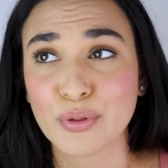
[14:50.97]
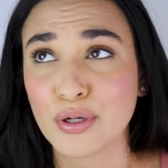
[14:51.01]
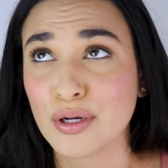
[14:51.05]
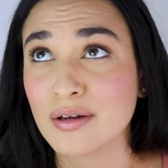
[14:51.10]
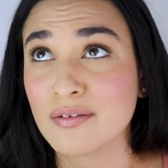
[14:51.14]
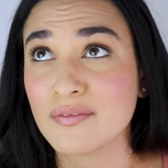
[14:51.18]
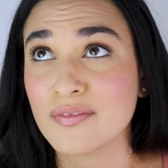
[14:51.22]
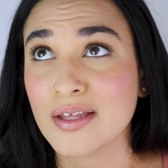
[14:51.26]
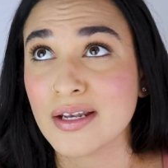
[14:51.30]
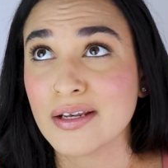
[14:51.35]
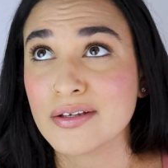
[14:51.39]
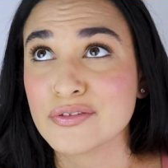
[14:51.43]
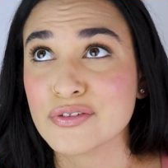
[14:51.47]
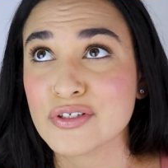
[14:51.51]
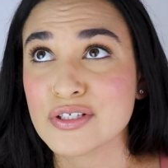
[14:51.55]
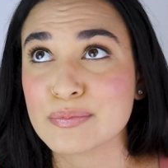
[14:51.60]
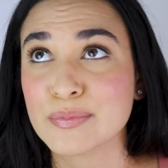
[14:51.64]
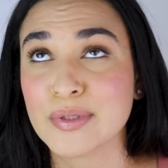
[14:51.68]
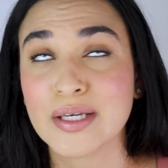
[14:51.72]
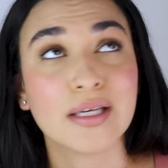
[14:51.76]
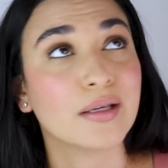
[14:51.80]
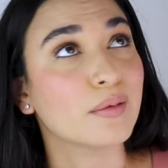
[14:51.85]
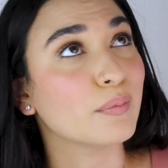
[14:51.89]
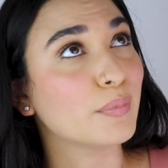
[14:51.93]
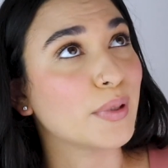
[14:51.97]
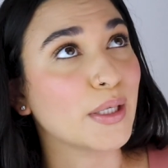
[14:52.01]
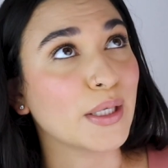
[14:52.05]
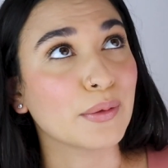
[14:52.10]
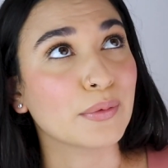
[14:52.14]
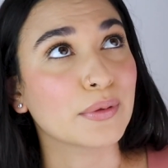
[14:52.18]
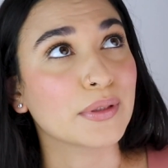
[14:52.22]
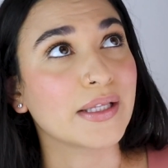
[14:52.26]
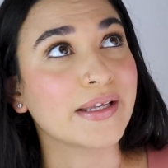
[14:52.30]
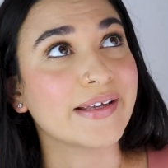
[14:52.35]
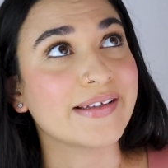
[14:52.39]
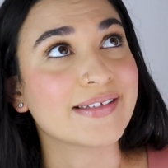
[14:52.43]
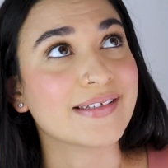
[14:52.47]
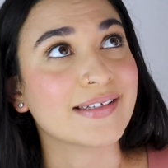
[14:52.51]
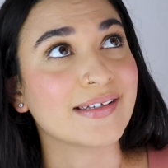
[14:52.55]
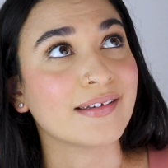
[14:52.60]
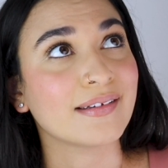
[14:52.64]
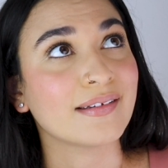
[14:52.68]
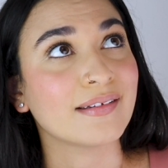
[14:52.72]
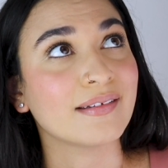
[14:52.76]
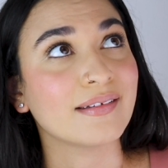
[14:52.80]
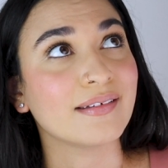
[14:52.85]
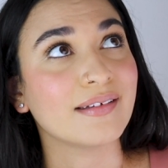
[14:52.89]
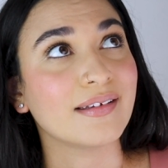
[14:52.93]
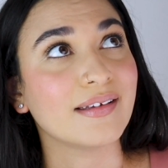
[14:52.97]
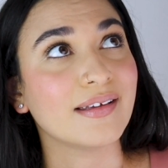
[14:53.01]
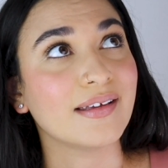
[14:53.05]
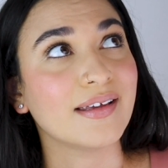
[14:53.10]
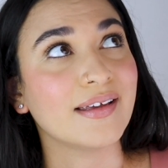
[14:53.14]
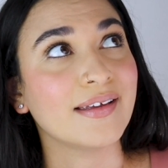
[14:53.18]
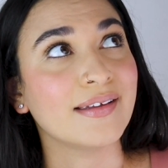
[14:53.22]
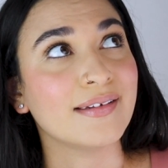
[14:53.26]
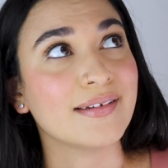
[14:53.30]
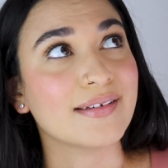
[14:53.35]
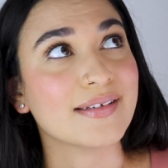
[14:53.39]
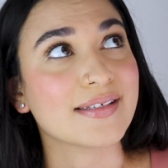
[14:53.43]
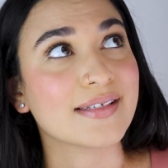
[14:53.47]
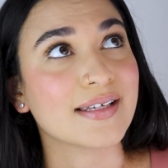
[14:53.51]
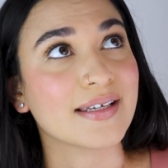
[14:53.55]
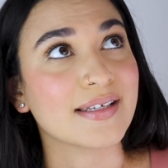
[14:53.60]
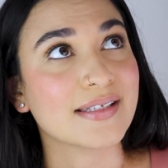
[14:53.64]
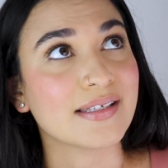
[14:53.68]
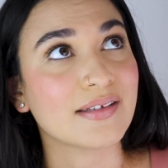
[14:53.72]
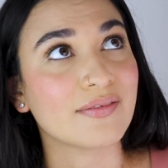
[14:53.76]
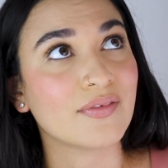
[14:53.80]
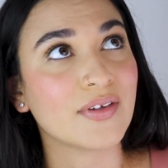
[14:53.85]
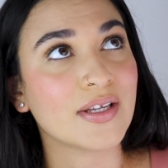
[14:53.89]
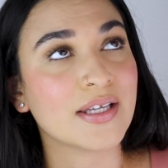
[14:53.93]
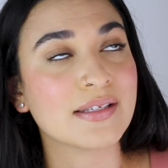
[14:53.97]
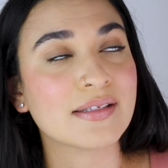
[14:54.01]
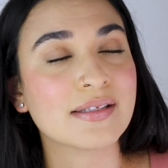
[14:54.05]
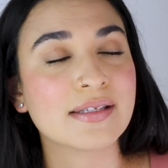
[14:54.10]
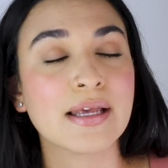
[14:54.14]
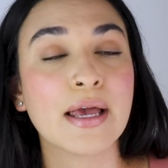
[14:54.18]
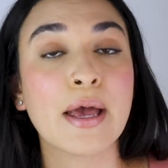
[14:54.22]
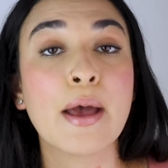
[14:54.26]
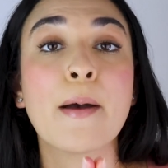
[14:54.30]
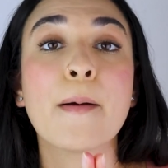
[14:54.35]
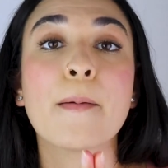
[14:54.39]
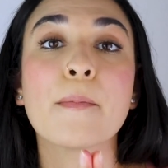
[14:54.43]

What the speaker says: Part of that is just my paralyzing indecisiveness,